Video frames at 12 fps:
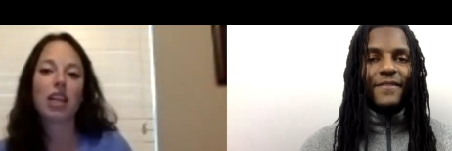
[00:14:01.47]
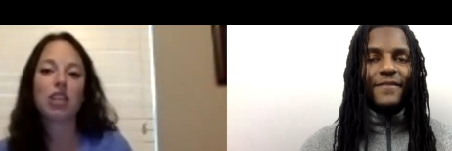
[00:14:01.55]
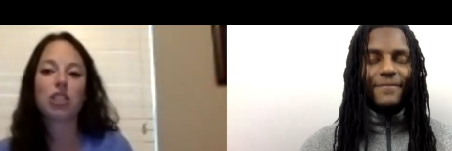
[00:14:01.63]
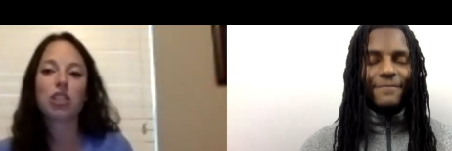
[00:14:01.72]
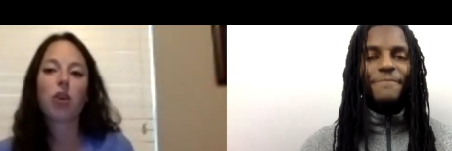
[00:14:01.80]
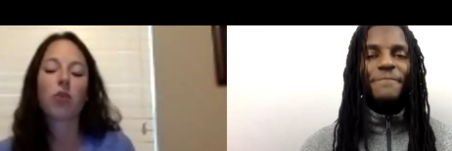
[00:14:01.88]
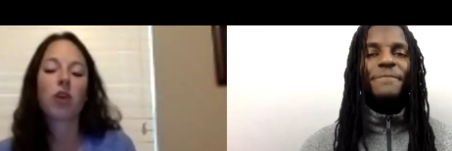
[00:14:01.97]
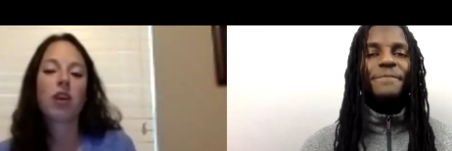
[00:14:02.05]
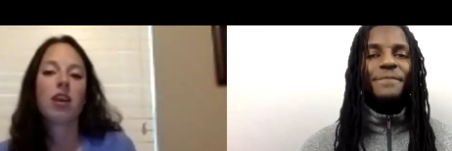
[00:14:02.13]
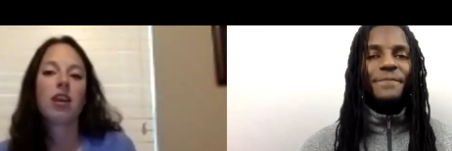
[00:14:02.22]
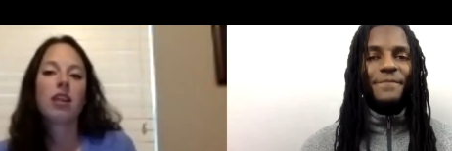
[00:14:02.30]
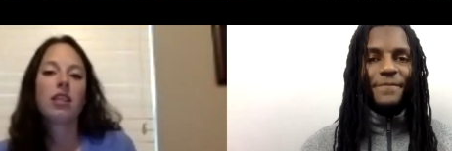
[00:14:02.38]
Speaker 1: so
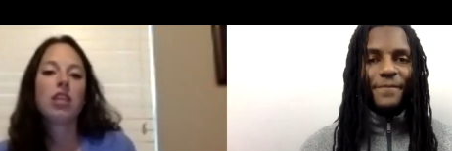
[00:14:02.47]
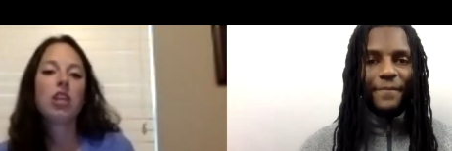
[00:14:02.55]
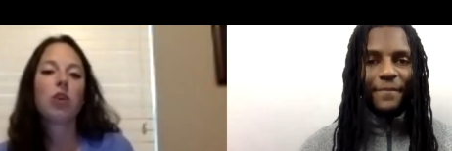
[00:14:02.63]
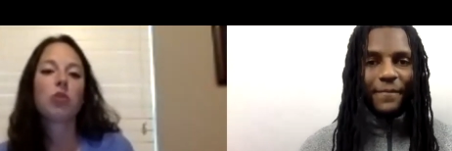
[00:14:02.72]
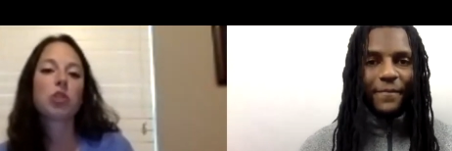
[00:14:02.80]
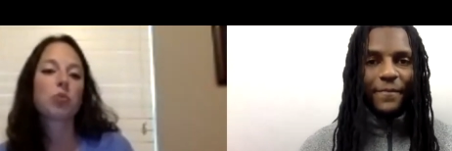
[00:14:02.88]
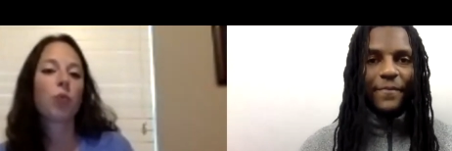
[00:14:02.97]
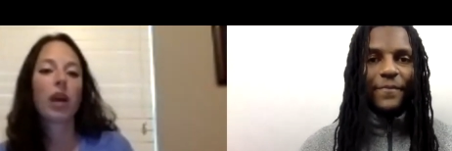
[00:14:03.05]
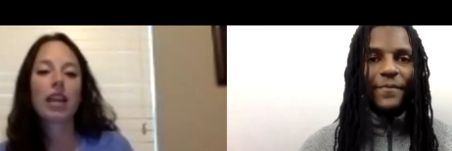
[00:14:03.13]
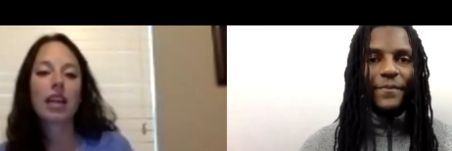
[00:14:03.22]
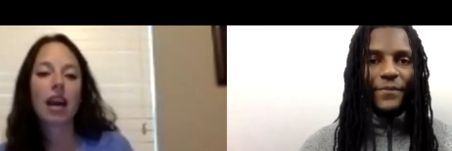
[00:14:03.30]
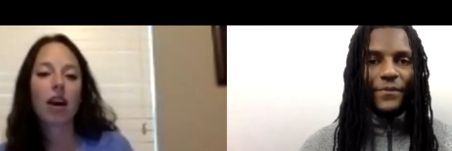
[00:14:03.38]
you know just wait it
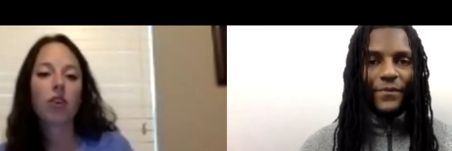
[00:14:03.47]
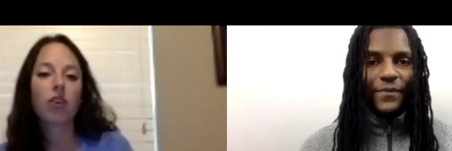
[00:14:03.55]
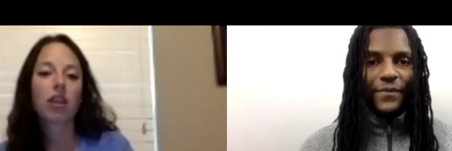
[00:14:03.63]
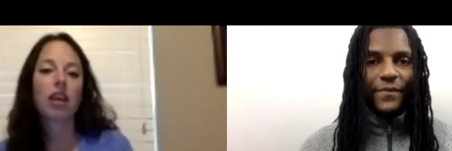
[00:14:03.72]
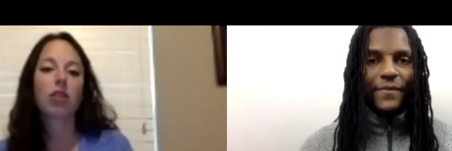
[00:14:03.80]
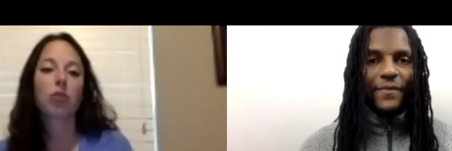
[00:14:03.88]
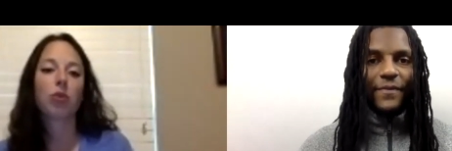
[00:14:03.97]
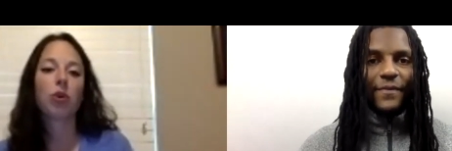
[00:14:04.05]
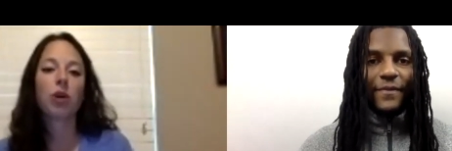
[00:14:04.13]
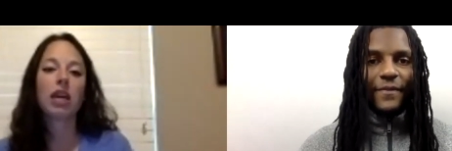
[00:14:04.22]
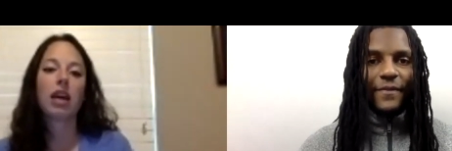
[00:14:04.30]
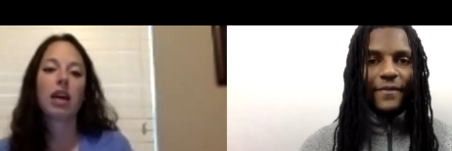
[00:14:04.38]
out get through it
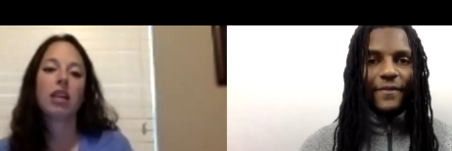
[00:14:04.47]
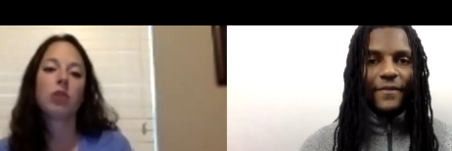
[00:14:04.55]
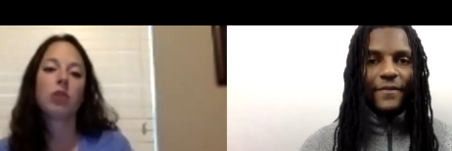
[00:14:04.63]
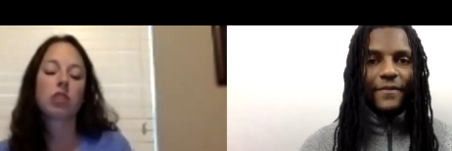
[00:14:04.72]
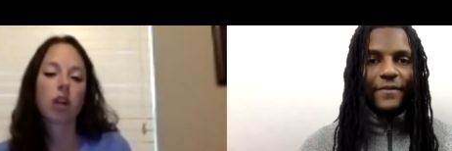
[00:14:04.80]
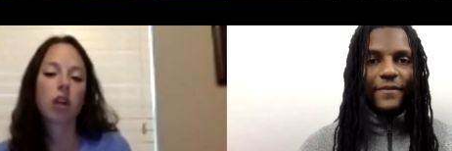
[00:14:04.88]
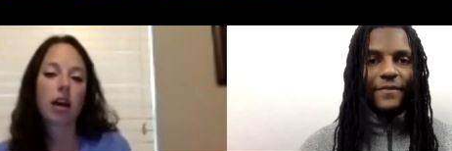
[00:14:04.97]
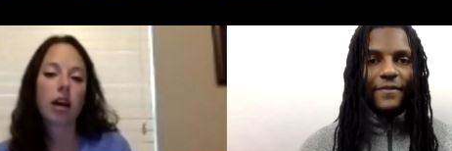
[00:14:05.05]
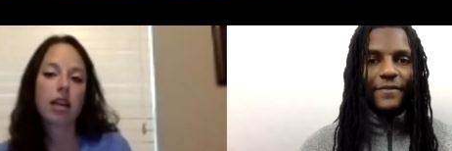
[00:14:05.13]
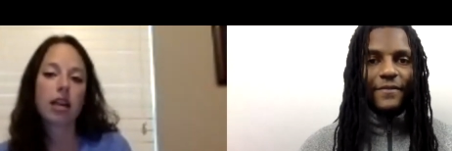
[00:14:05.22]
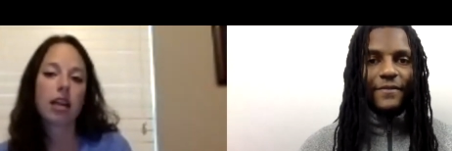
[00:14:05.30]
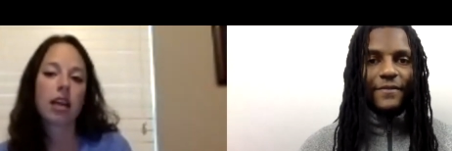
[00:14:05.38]
i know it's a lot
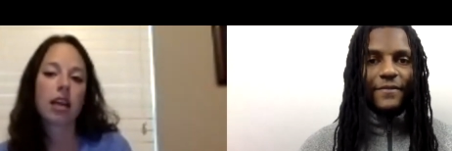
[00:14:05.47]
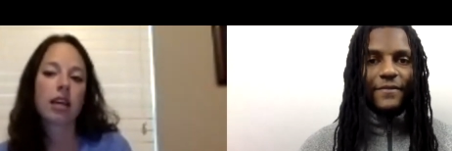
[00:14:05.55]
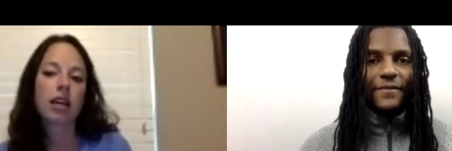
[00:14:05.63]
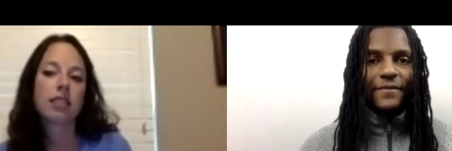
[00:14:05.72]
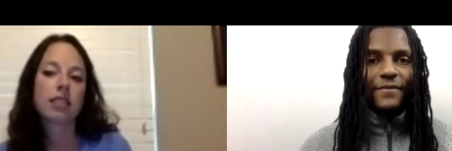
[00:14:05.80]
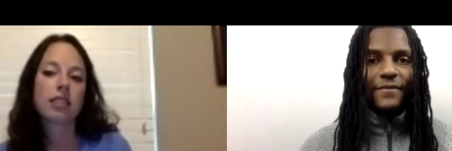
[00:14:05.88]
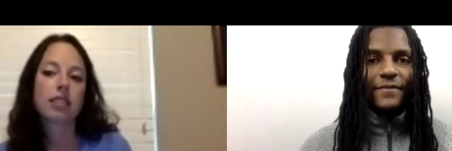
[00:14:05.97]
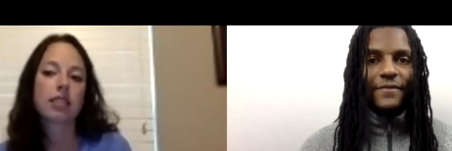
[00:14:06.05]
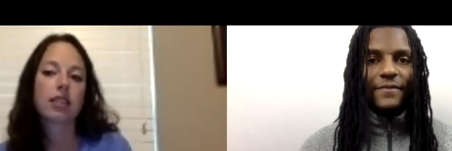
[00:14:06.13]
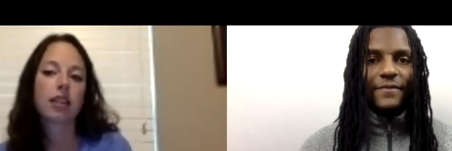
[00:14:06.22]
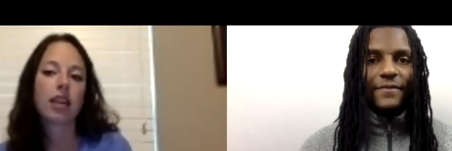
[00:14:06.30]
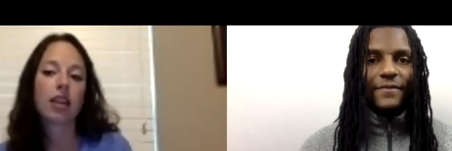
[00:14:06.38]
and
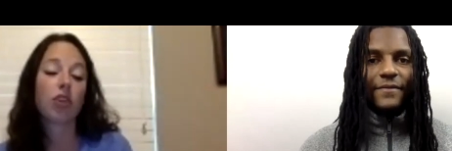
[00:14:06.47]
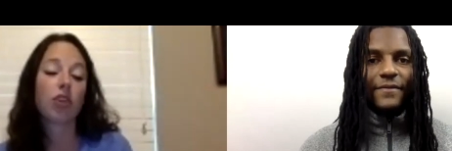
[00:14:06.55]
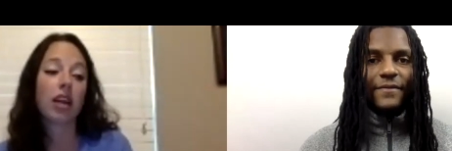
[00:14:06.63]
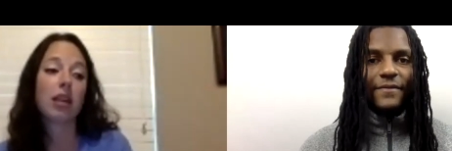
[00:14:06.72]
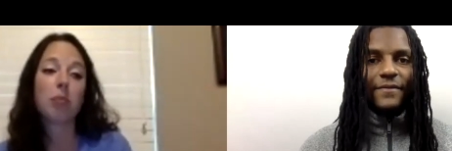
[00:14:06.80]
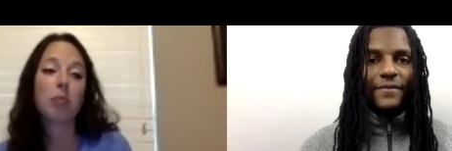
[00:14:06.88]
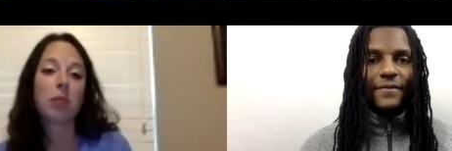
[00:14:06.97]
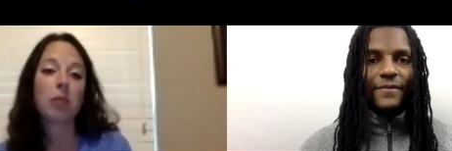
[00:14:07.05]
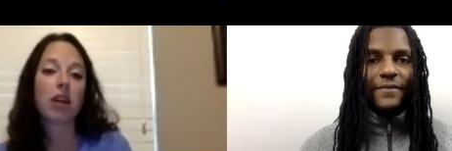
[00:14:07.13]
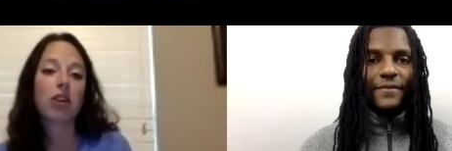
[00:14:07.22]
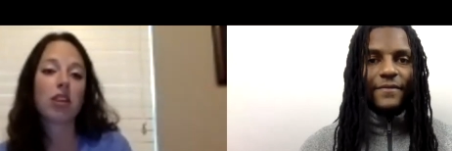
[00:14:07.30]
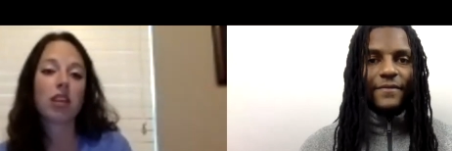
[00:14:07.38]
it'll end up being better than
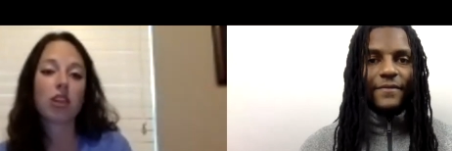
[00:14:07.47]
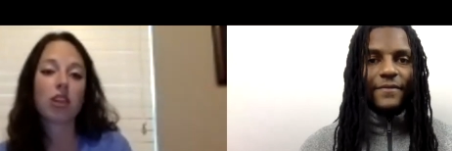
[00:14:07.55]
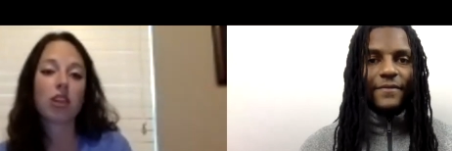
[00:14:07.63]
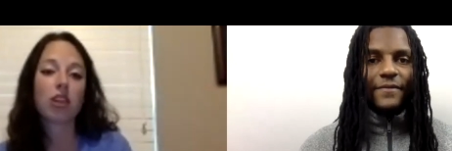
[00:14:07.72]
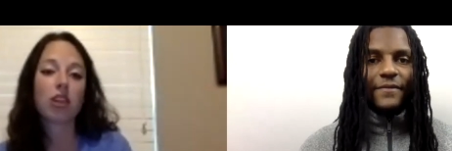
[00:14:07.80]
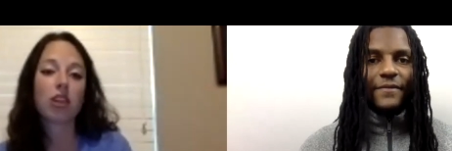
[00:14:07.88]
you thought